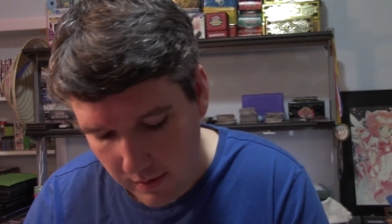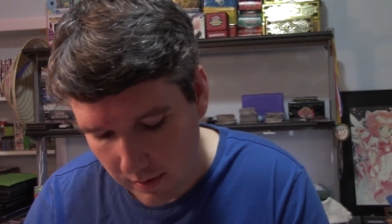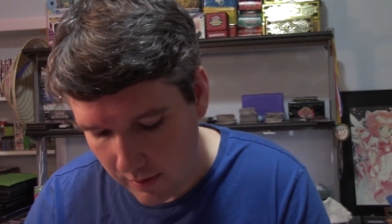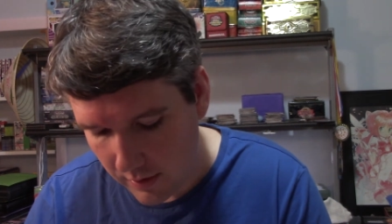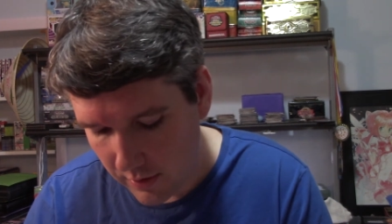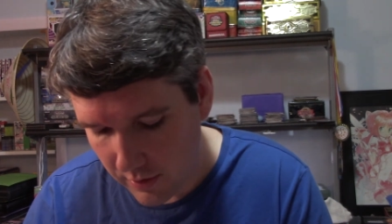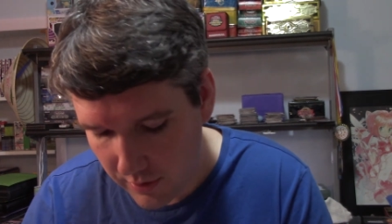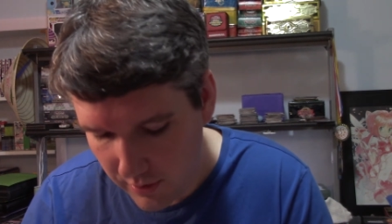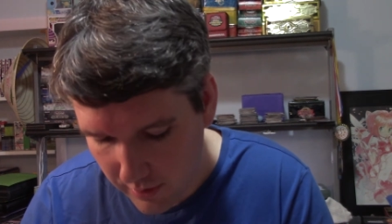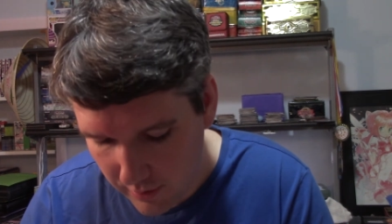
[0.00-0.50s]

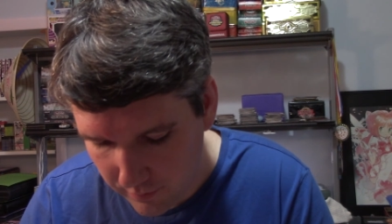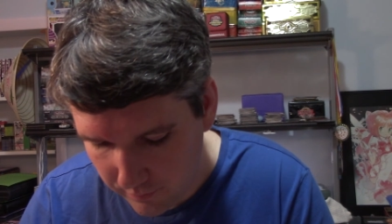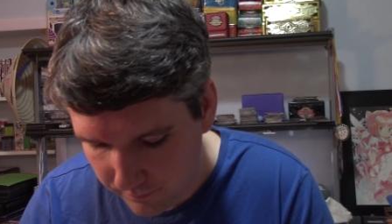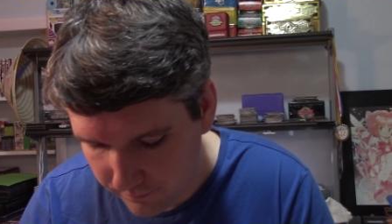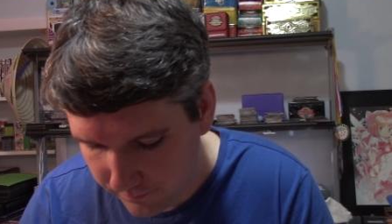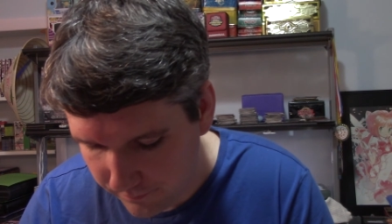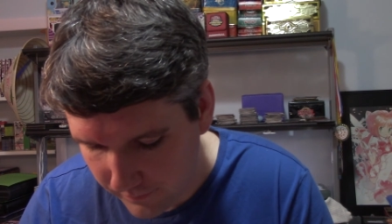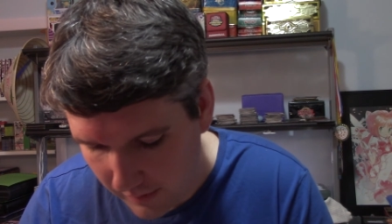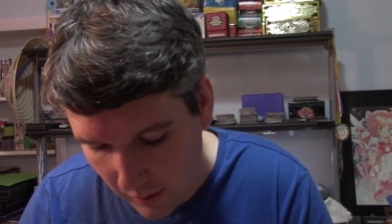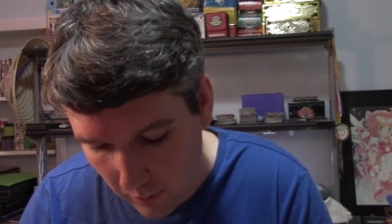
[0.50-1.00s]
you
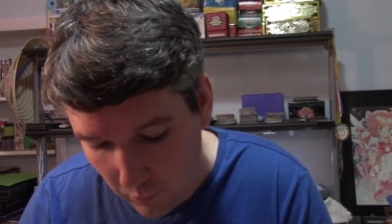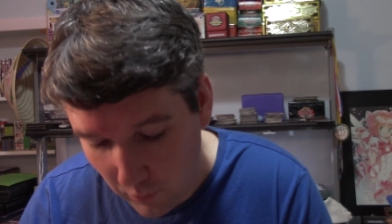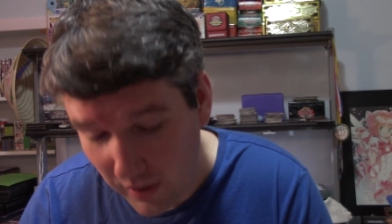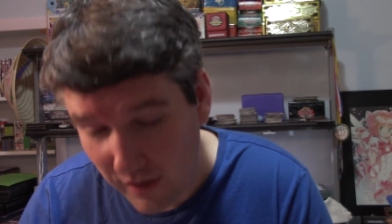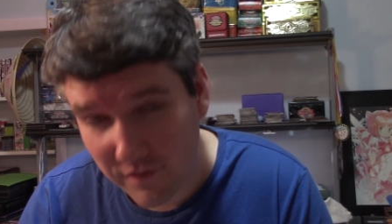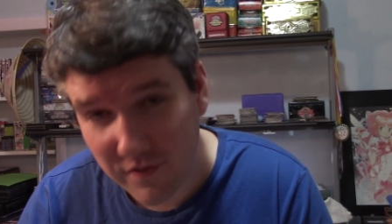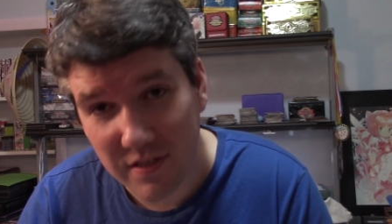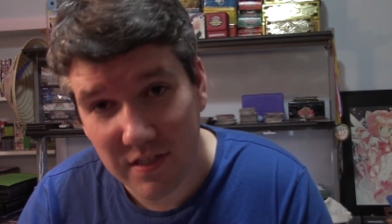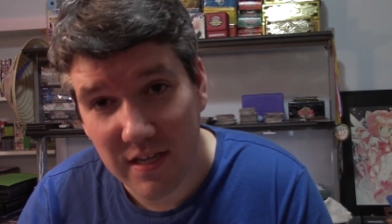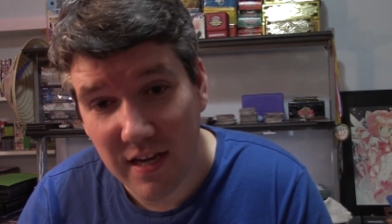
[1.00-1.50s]
know, we're gonna
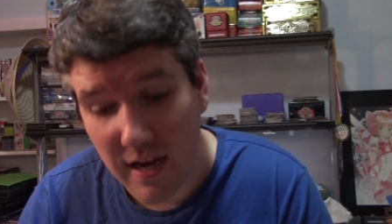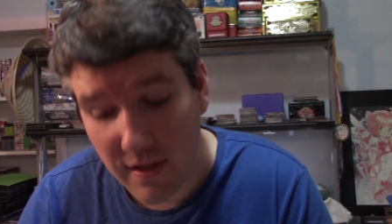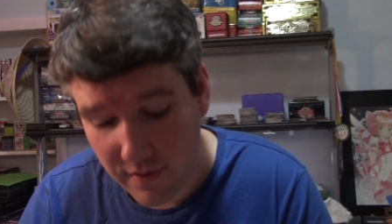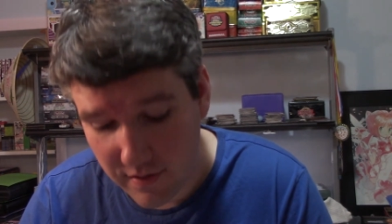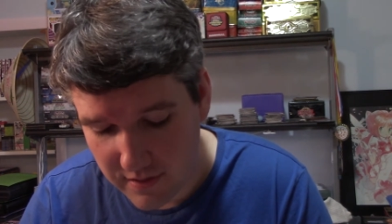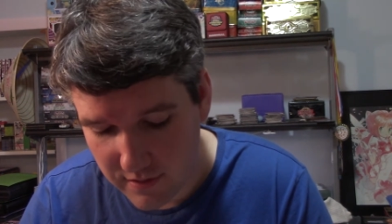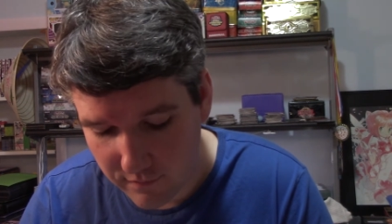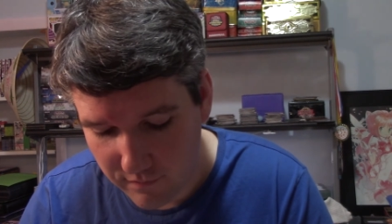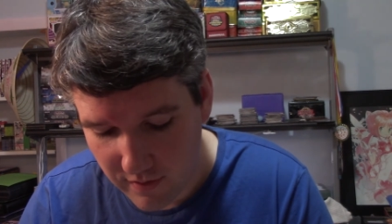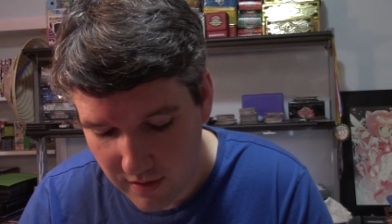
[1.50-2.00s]
have to see how
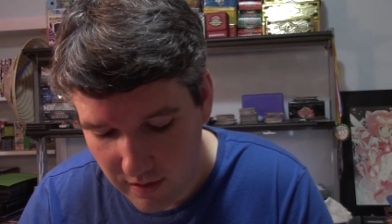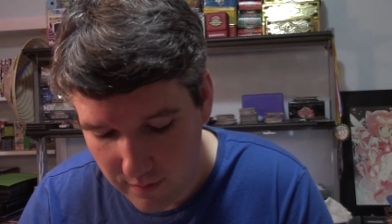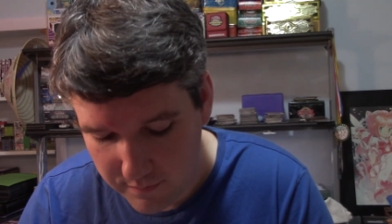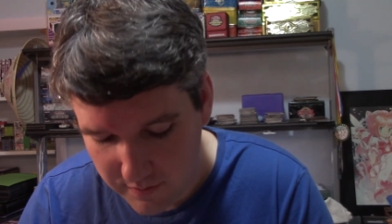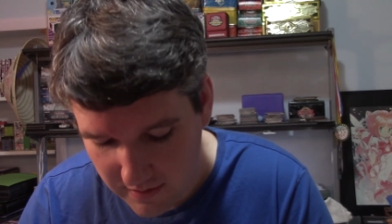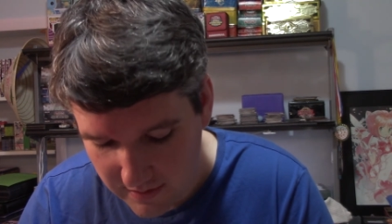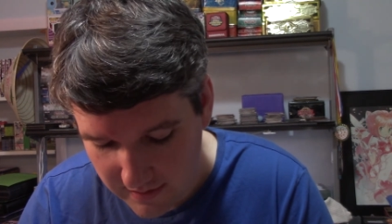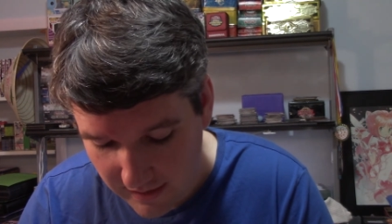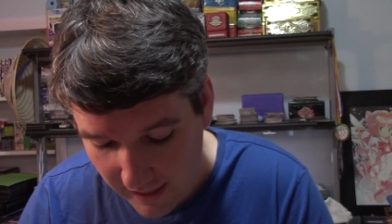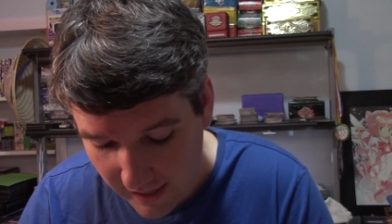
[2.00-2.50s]
that
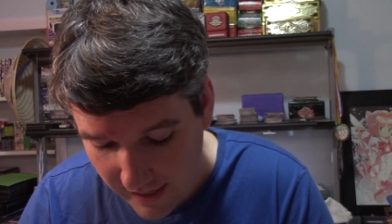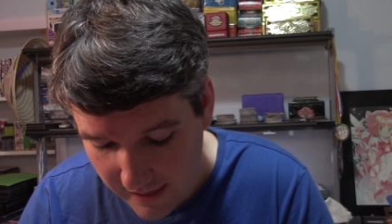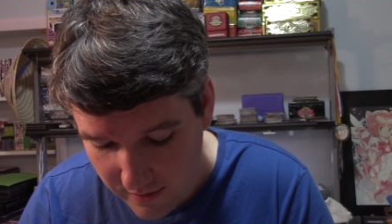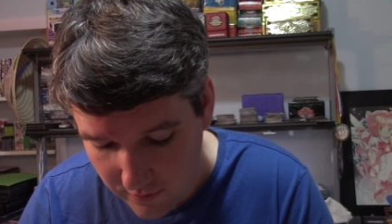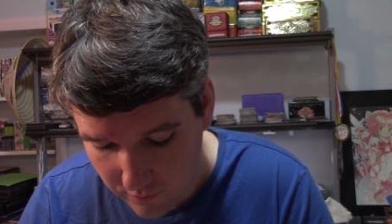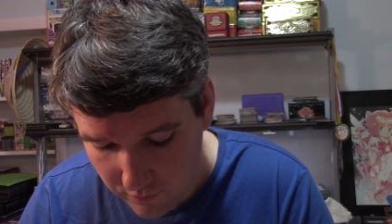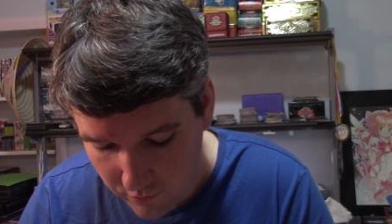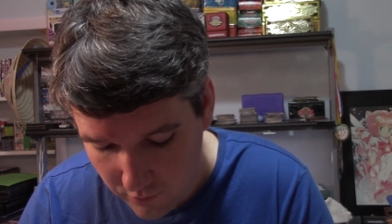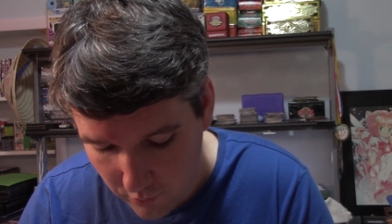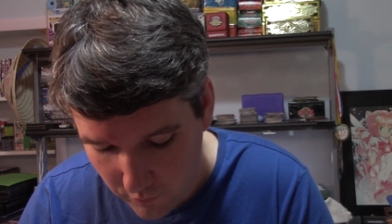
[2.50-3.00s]
develops because I
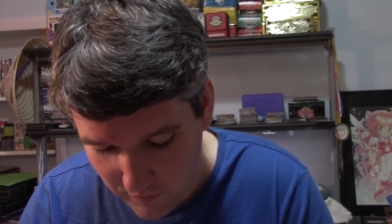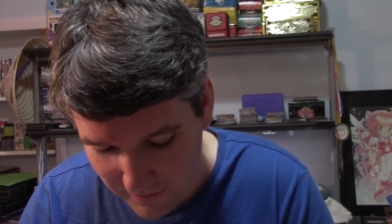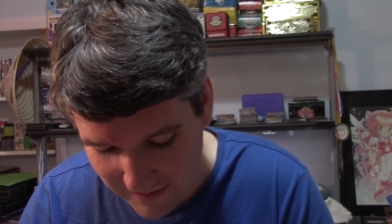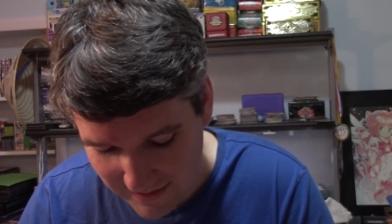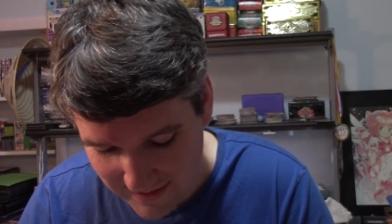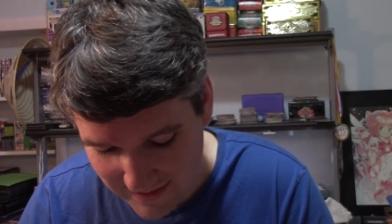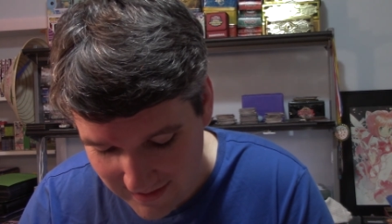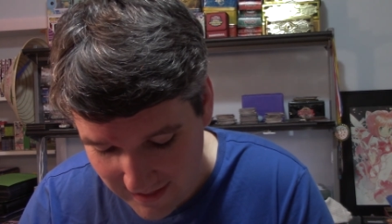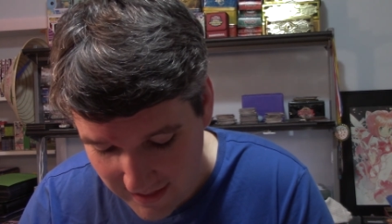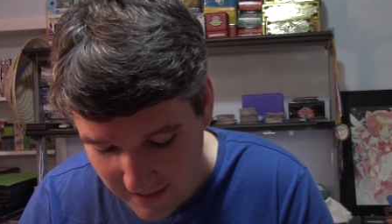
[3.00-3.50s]
don't know what
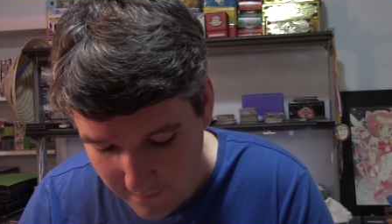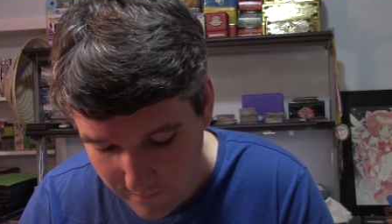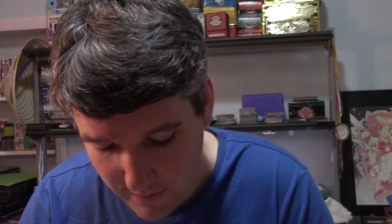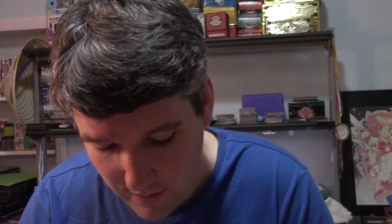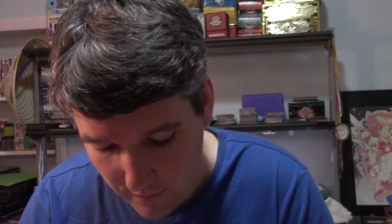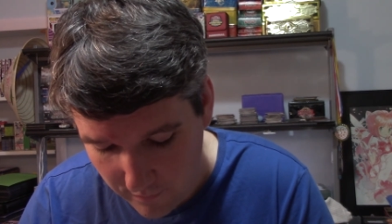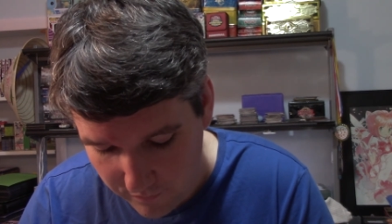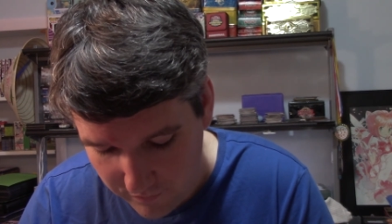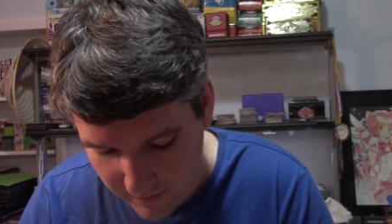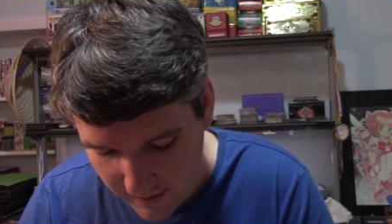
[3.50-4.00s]
to say
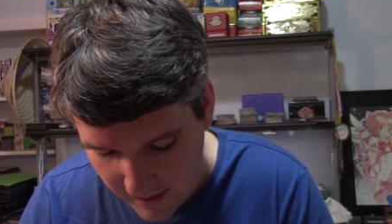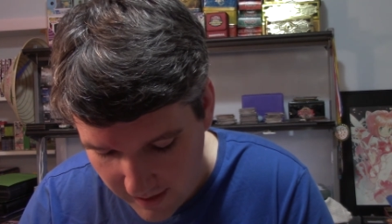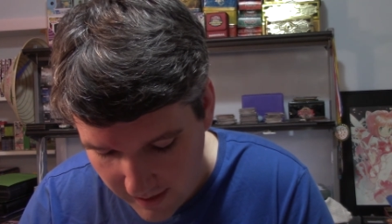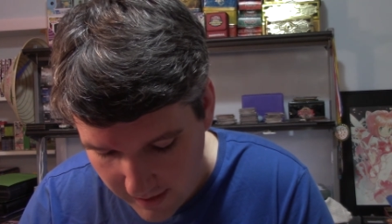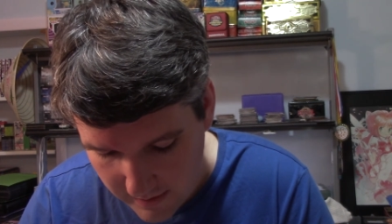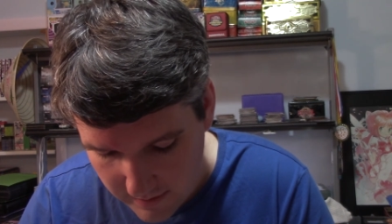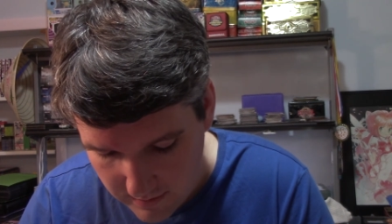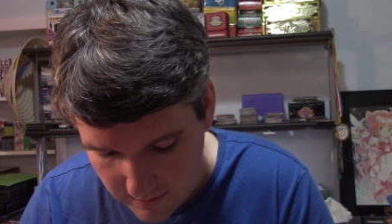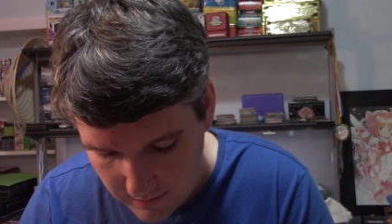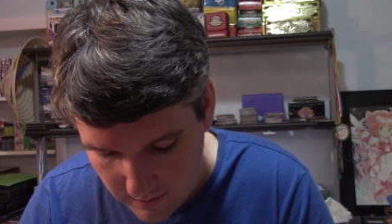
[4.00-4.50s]
about
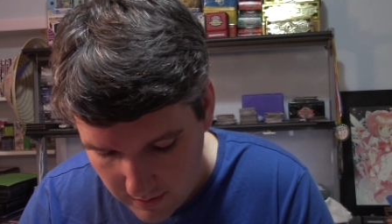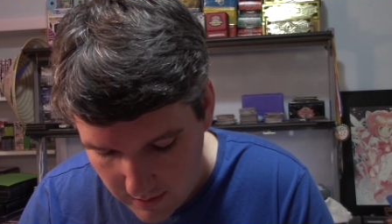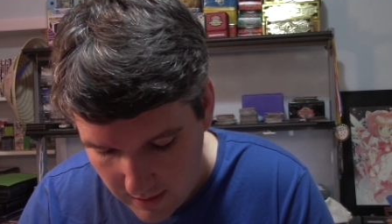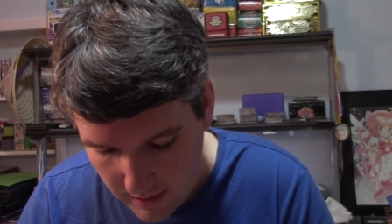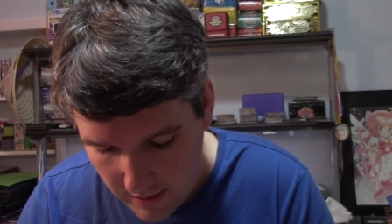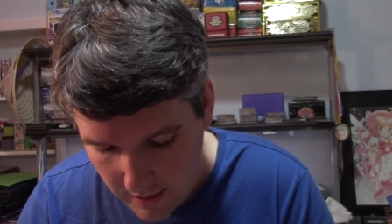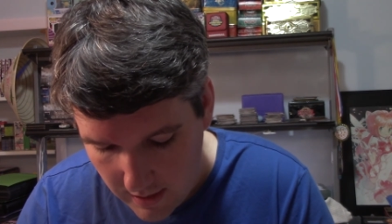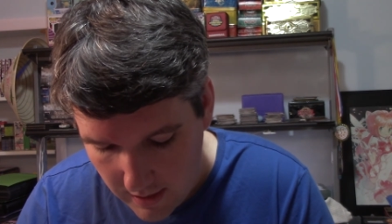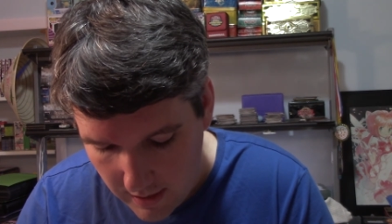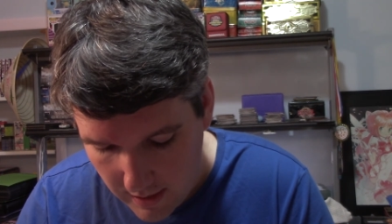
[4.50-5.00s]
that.
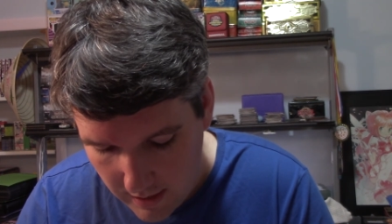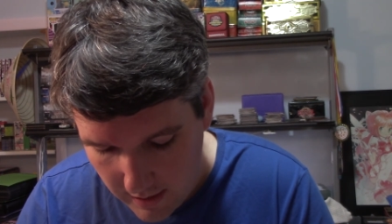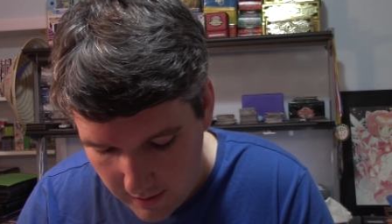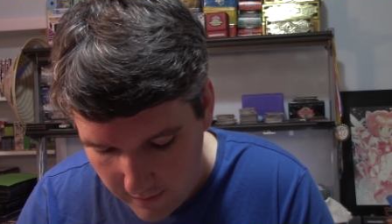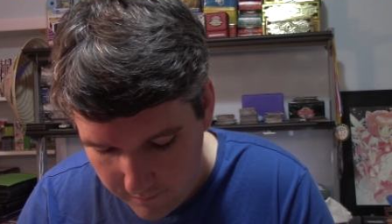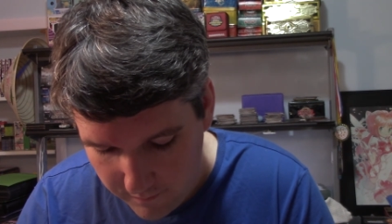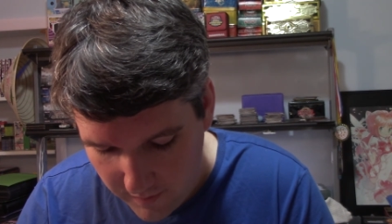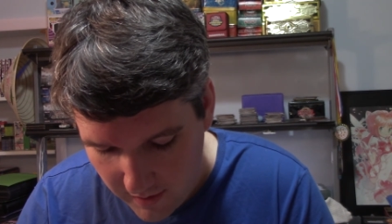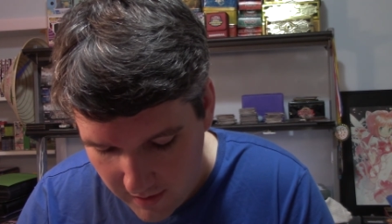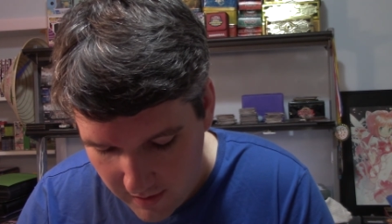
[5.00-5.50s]

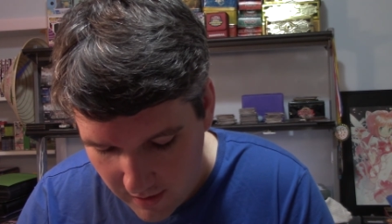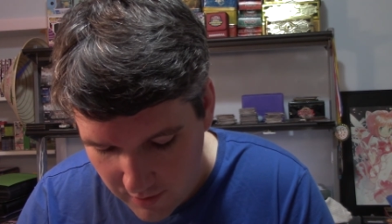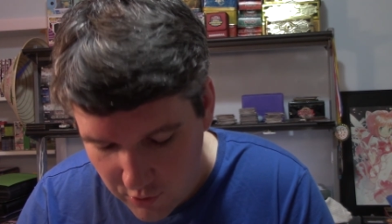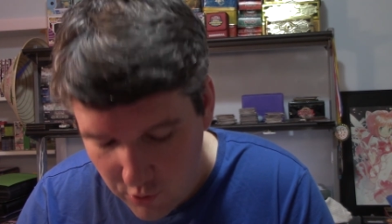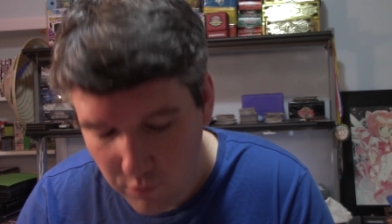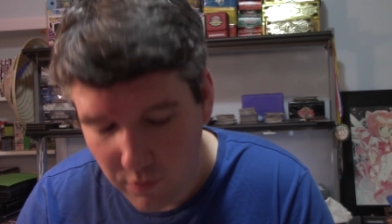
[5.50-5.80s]
Um, and I do